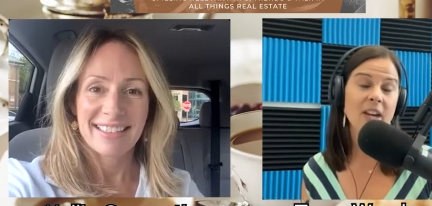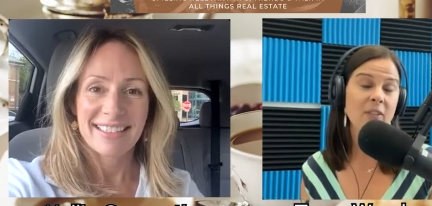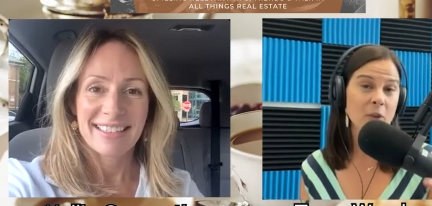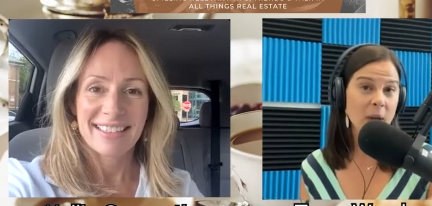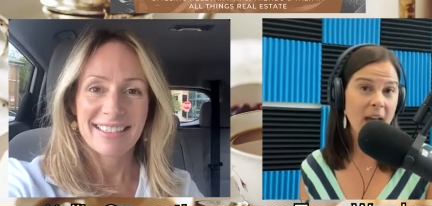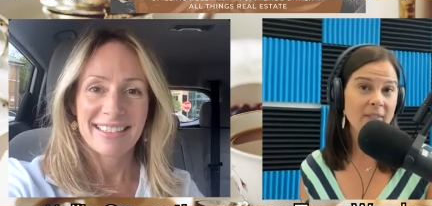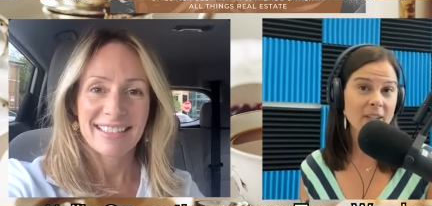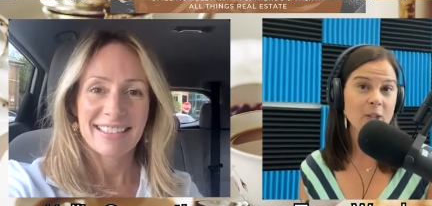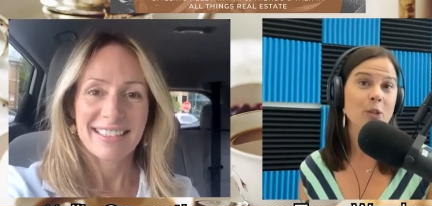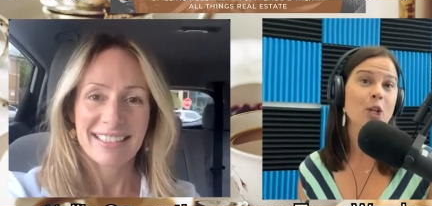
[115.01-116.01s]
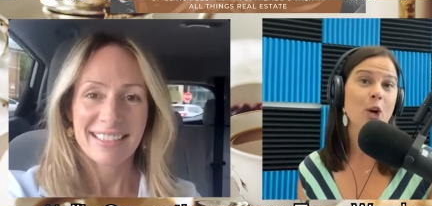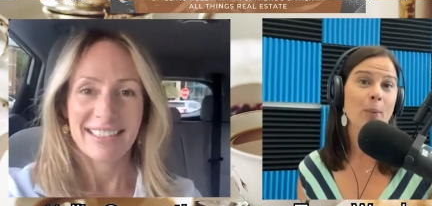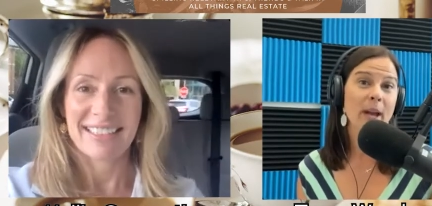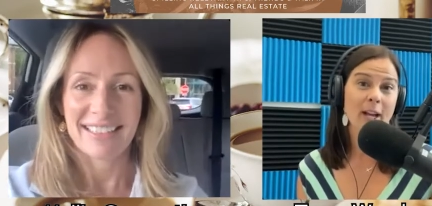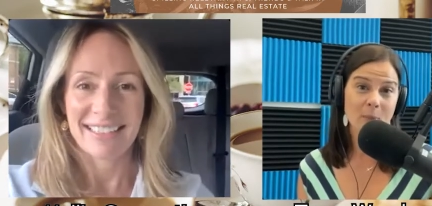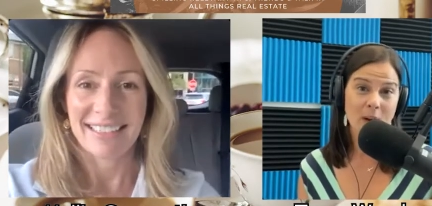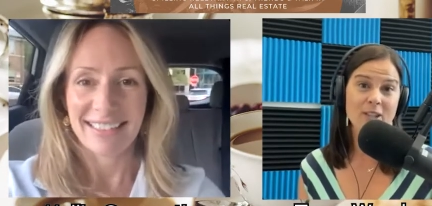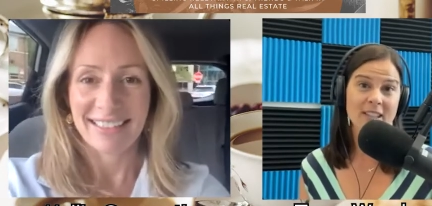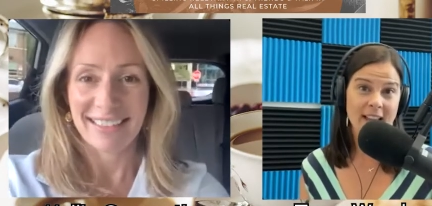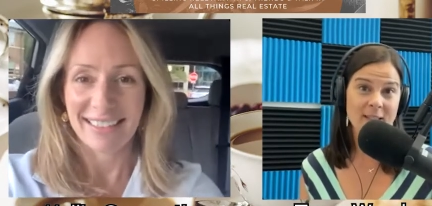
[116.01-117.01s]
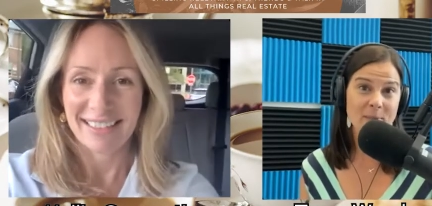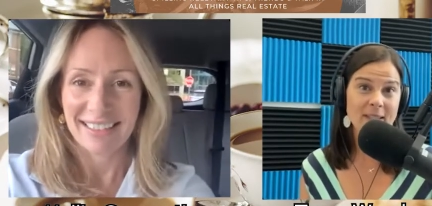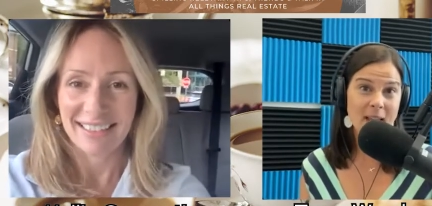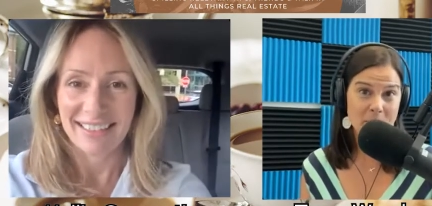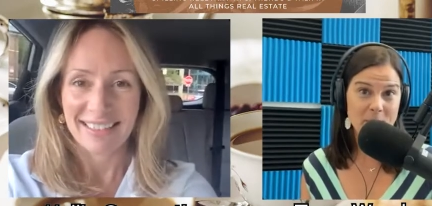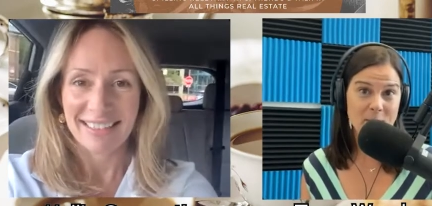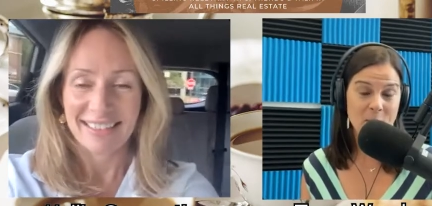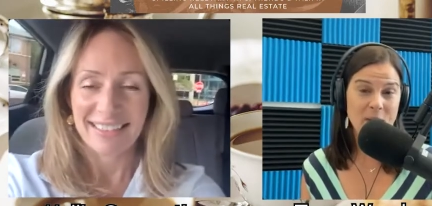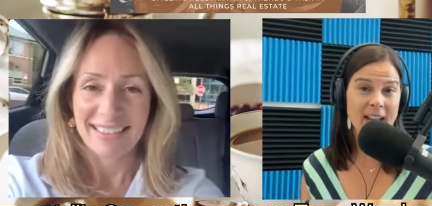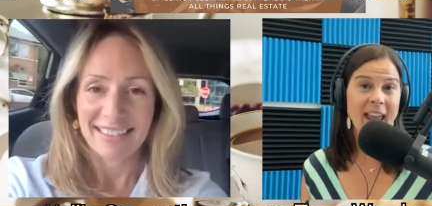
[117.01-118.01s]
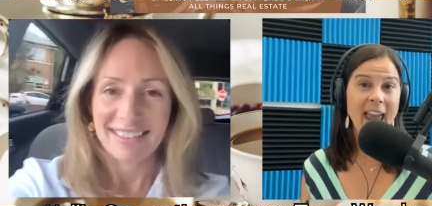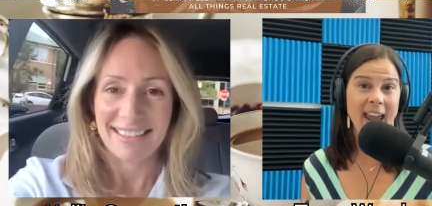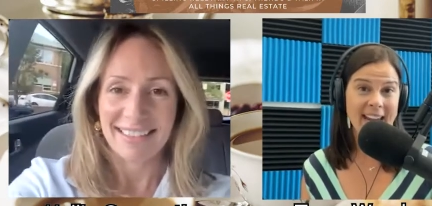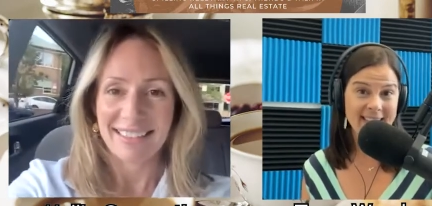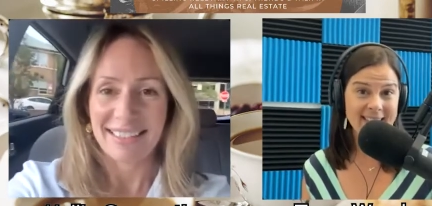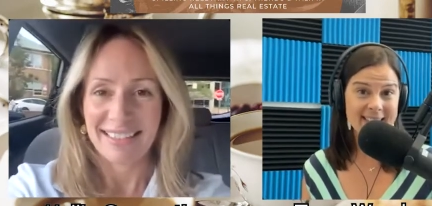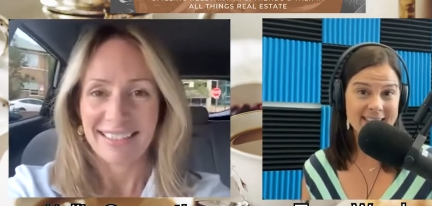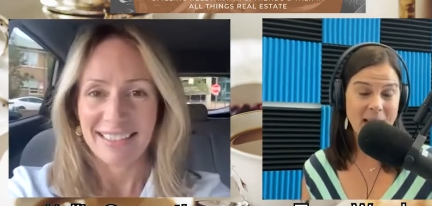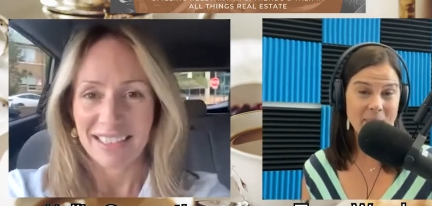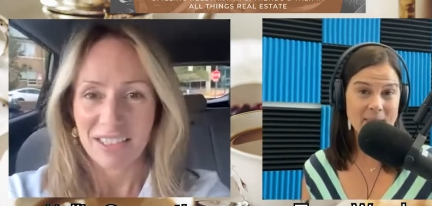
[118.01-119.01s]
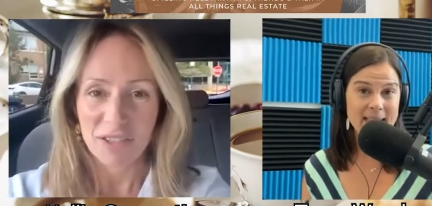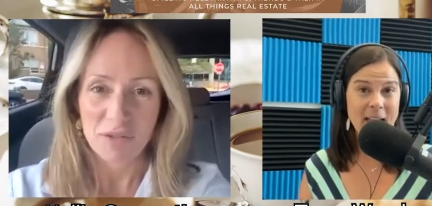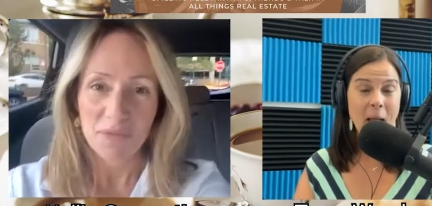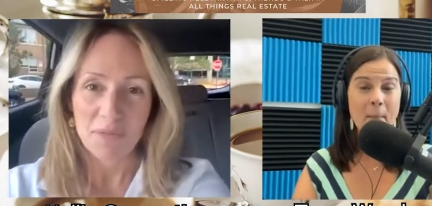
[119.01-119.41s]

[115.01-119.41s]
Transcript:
Speaker 1: And if you haven't, you can go back and watch last month's episode and get the steps.